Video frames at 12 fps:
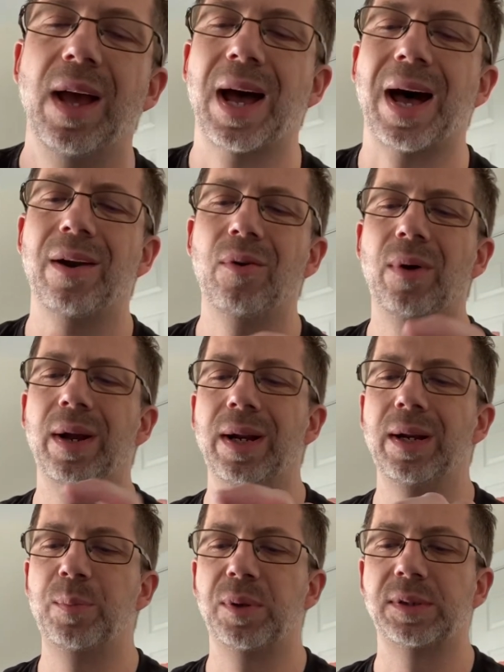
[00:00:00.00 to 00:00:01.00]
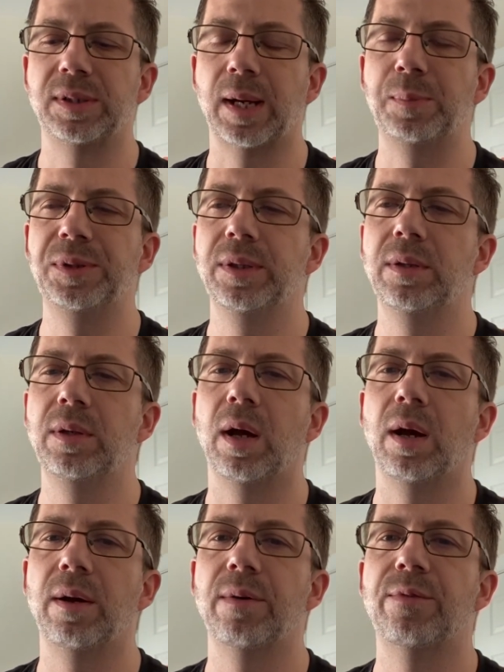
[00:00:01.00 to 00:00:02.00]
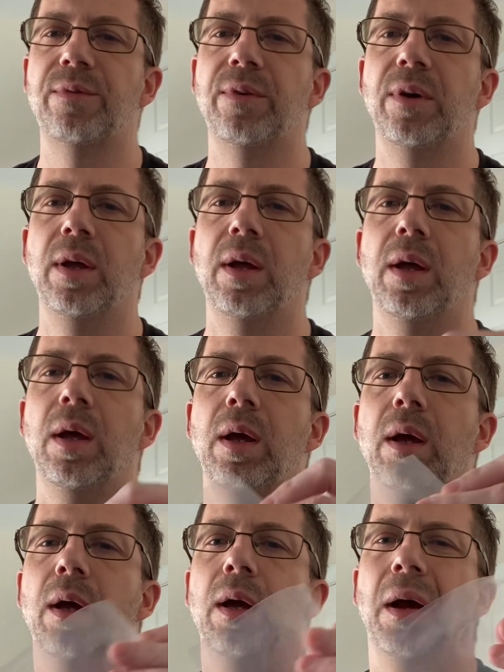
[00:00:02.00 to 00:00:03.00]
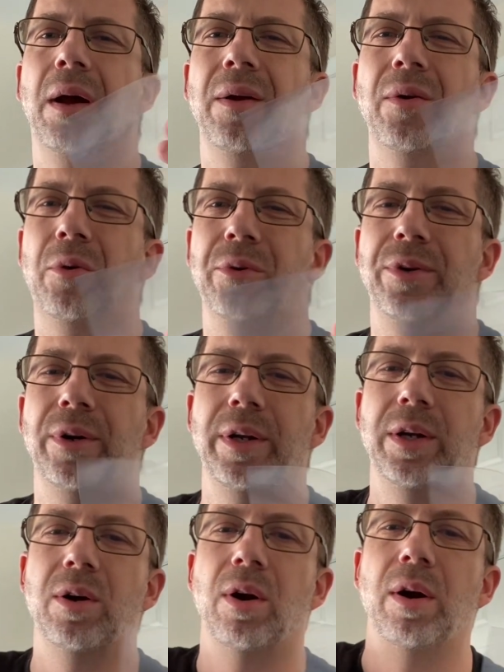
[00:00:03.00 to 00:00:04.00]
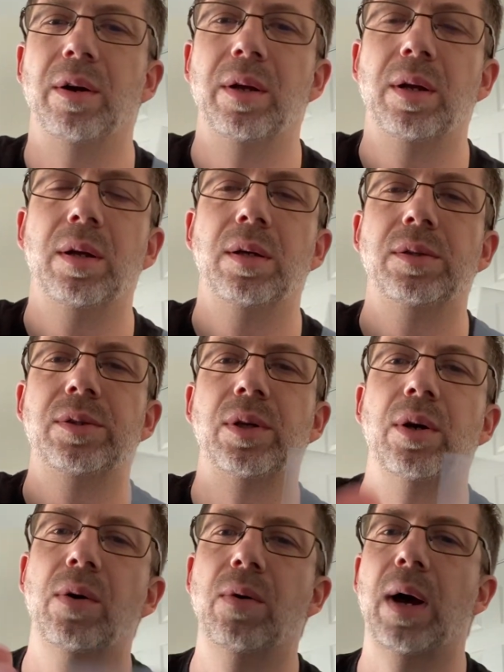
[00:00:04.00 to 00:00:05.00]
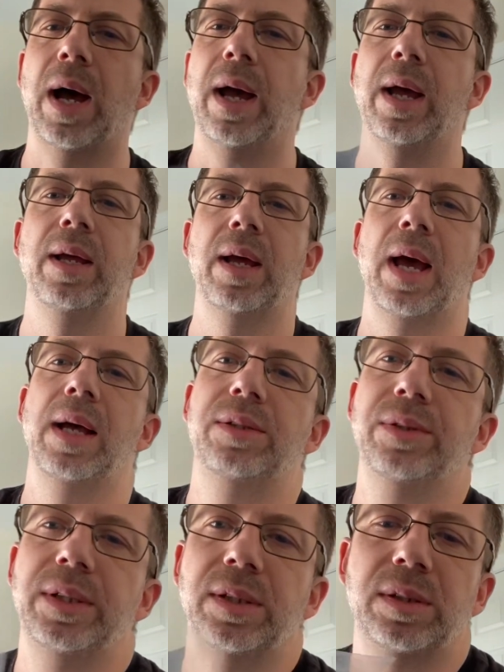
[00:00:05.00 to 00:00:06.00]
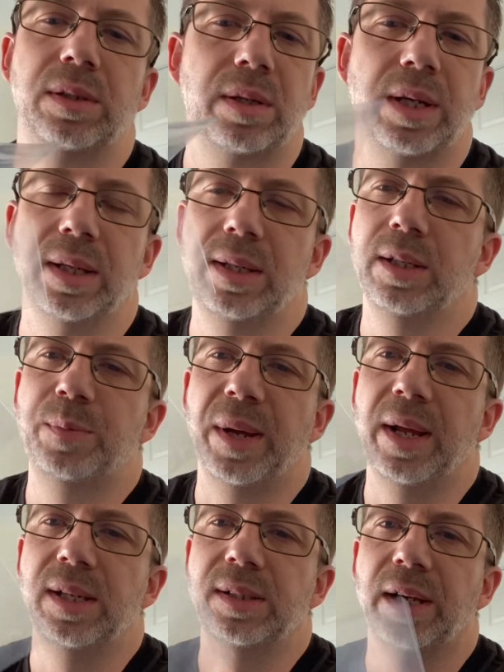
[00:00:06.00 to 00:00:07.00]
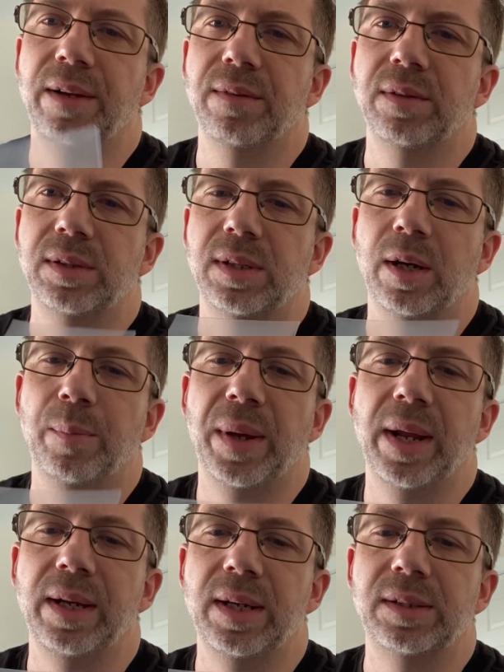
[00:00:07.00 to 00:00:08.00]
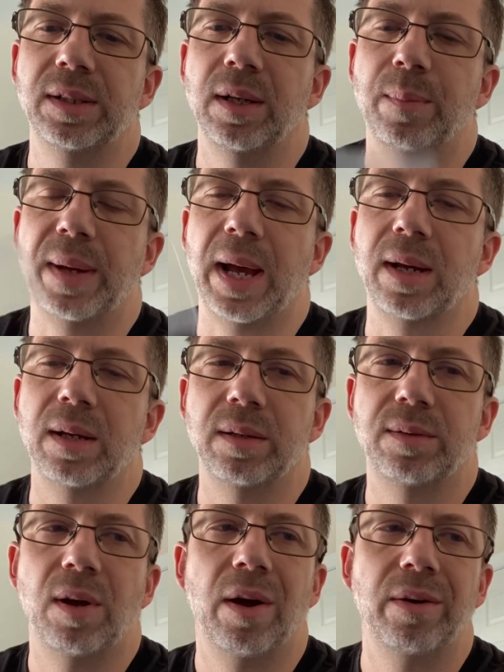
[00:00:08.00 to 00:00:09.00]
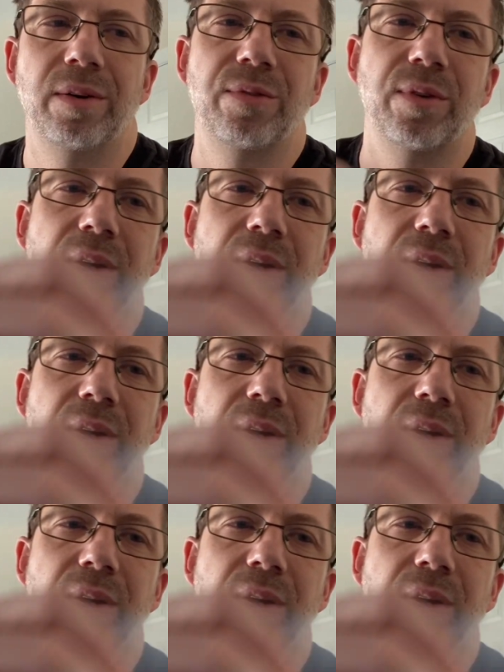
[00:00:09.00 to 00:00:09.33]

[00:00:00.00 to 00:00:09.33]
I don't want any perception of an old dirty card. So I actually just get these penny savers. They're a penny each in the pack, 100 for